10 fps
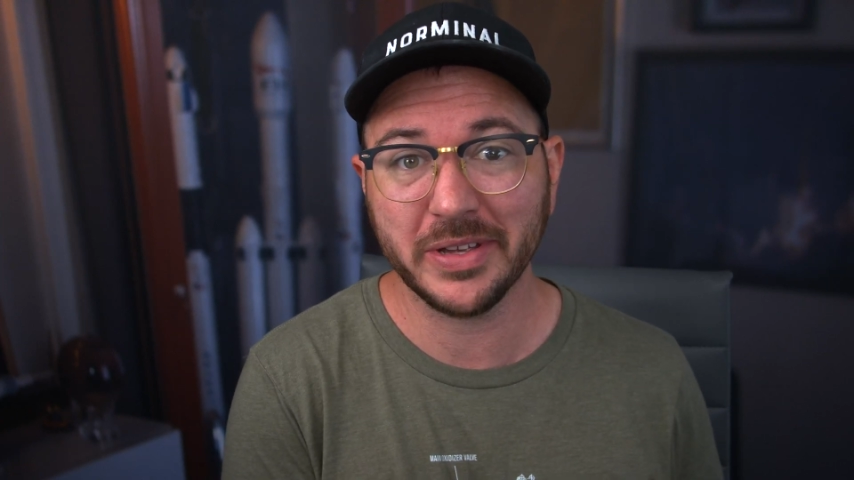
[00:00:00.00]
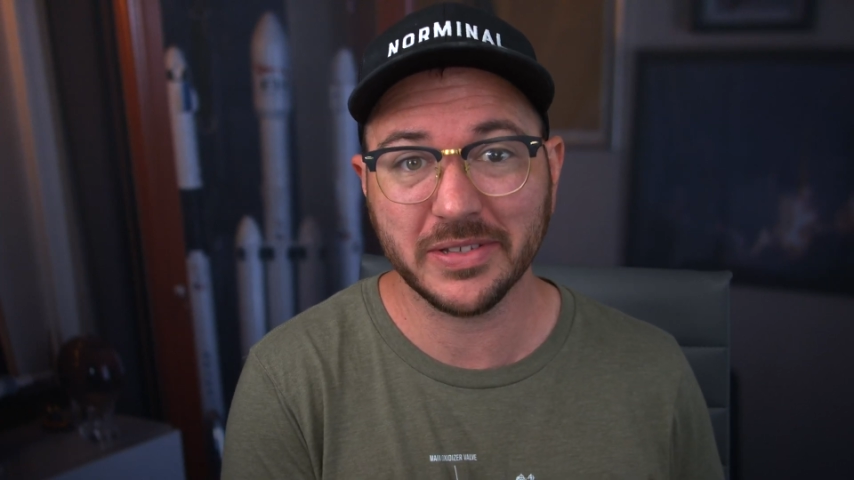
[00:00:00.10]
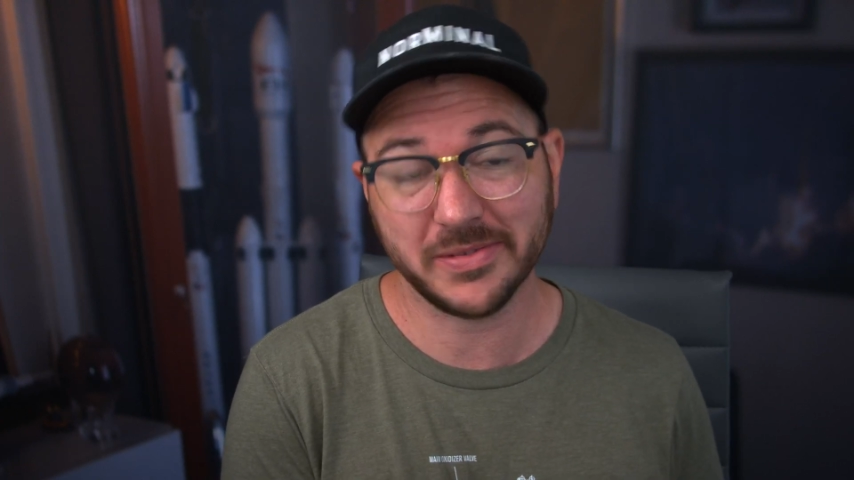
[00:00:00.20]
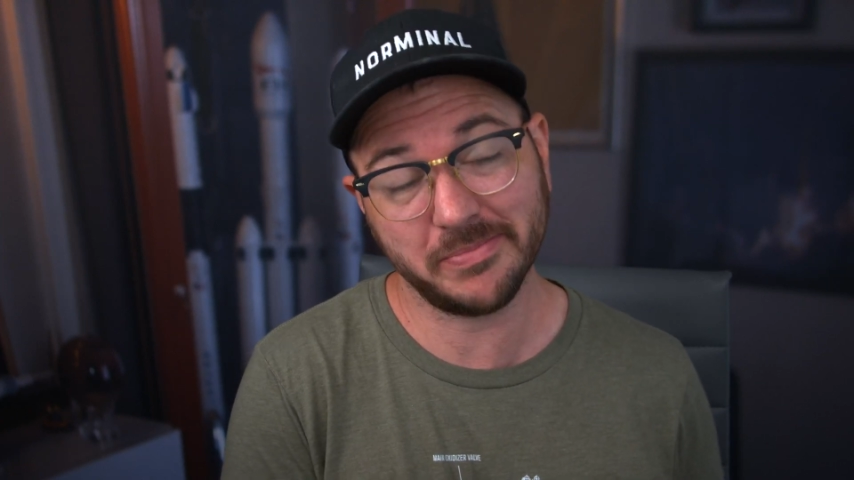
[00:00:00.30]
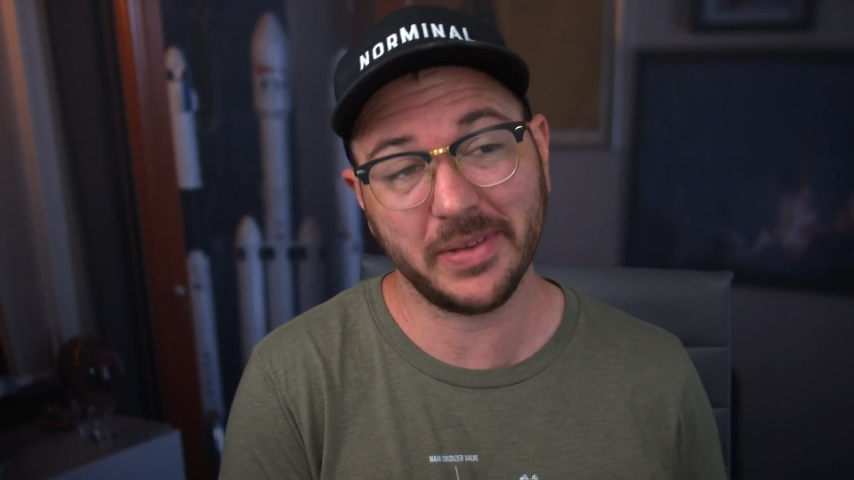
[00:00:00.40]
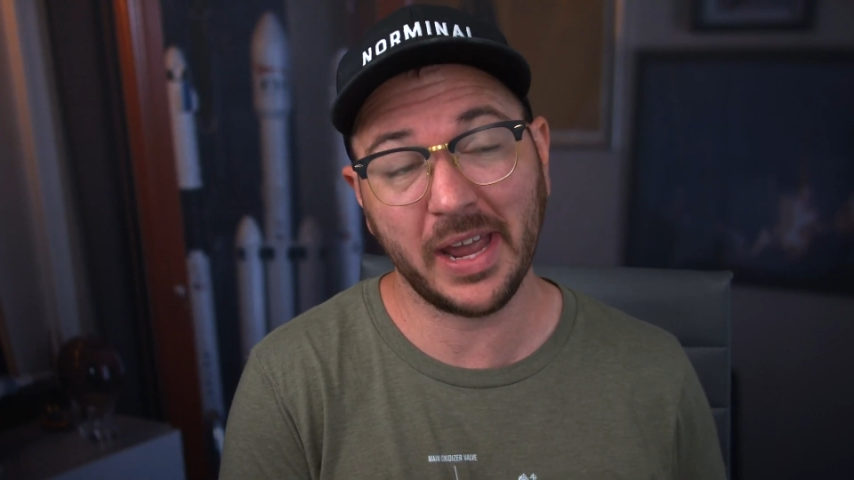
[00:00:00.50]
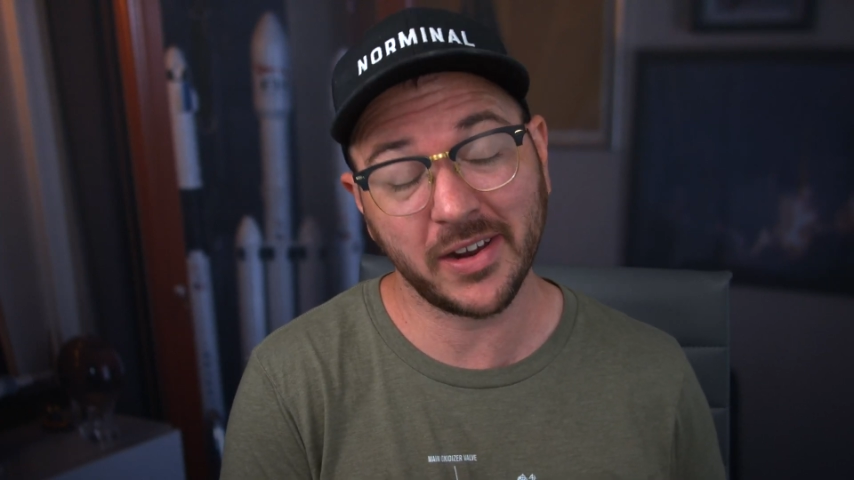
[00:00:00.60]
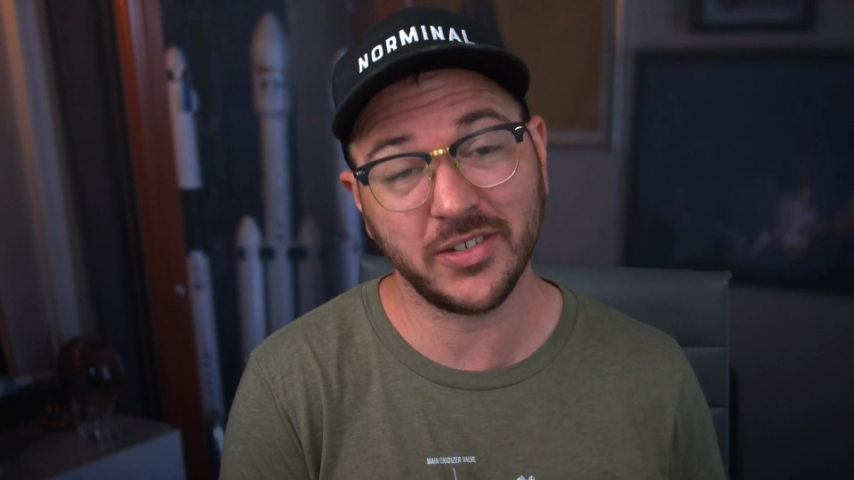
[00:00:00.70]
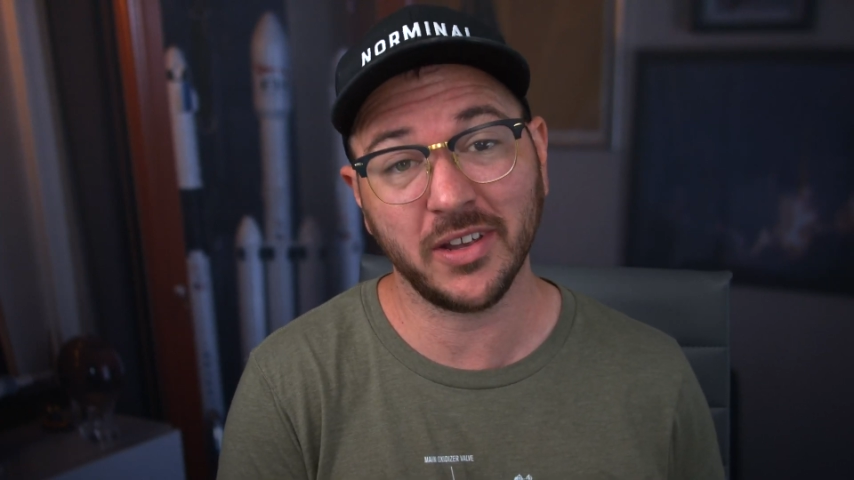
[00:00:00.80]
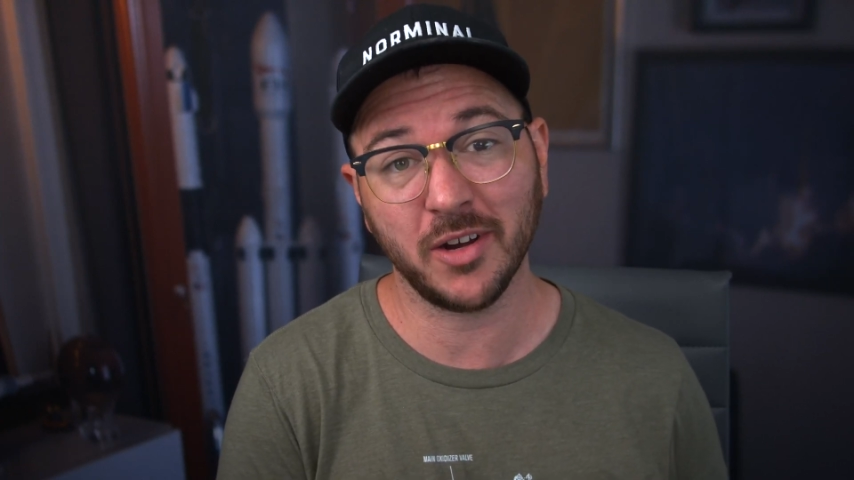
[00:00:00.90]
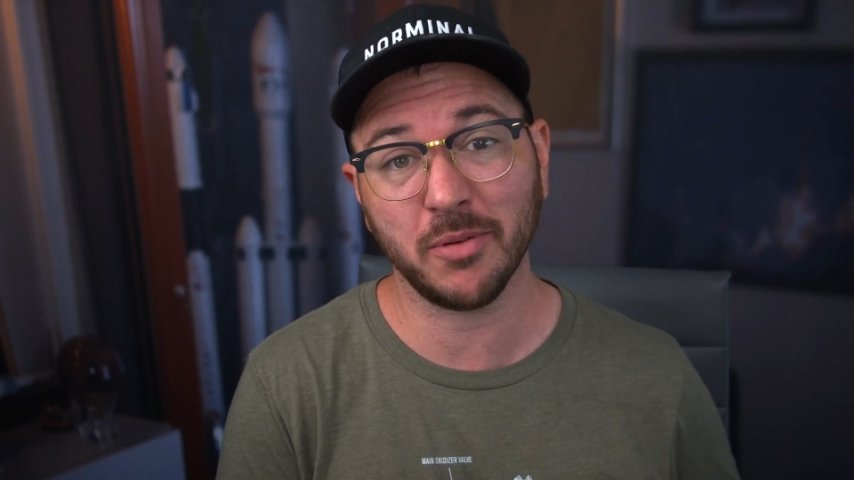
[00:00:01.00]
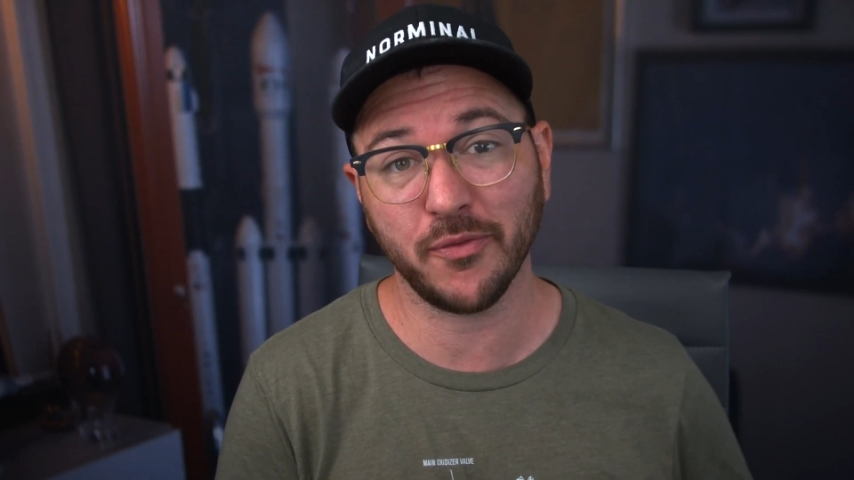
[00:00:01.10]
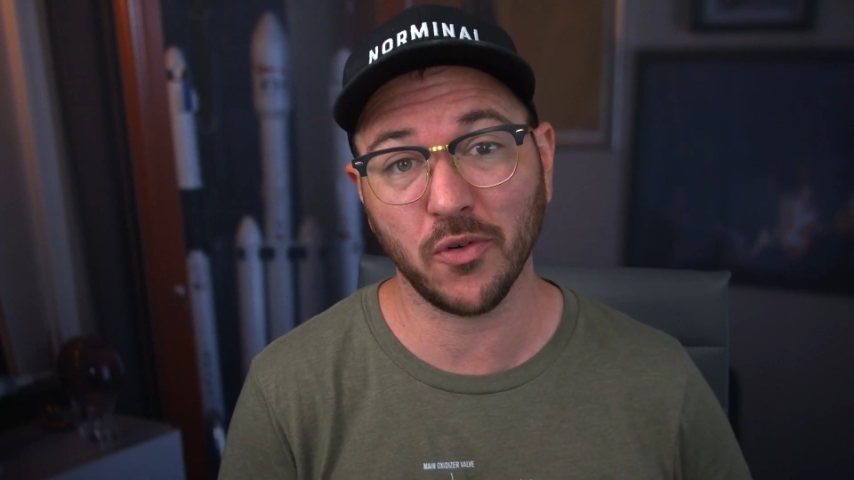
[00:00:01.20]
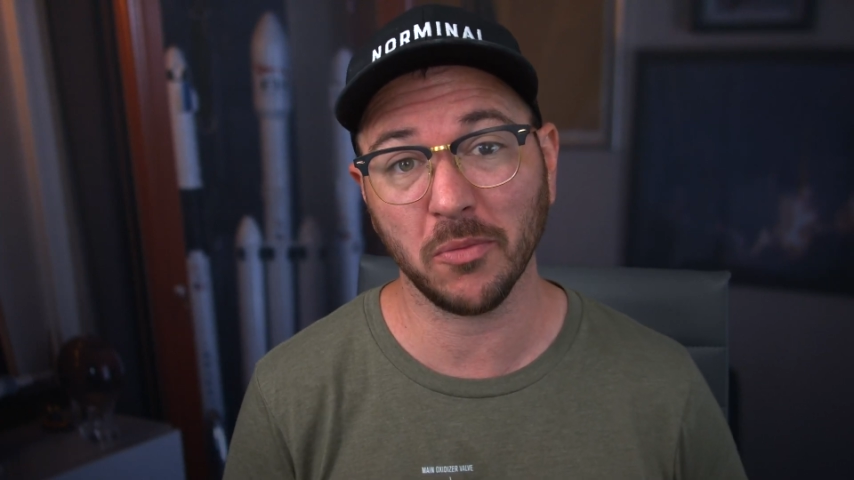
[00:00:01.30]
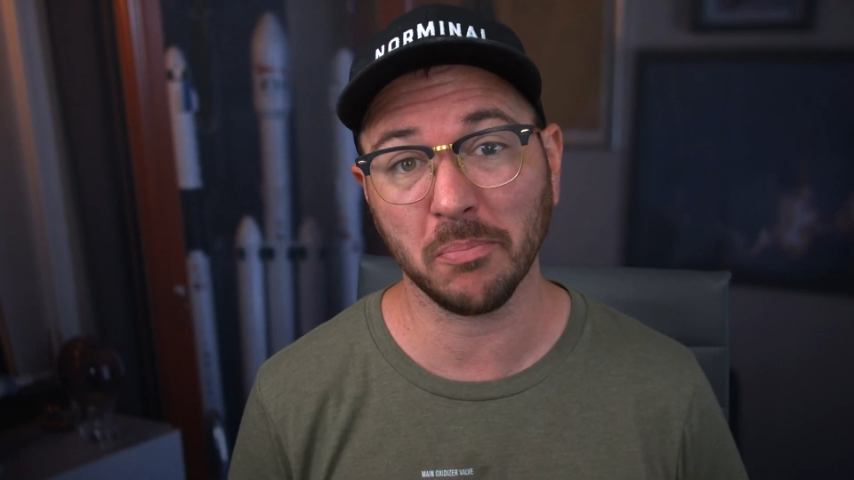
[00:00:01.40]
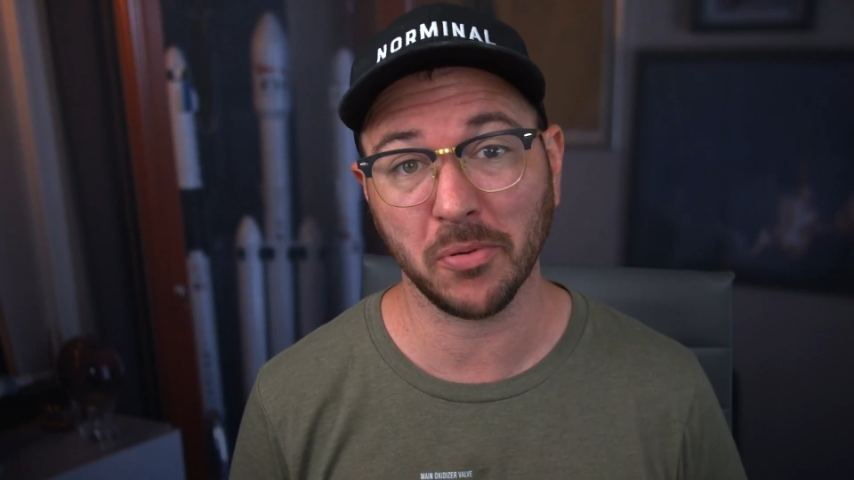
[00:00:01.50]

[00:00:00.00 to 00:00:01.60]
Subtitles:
it's actually going to perform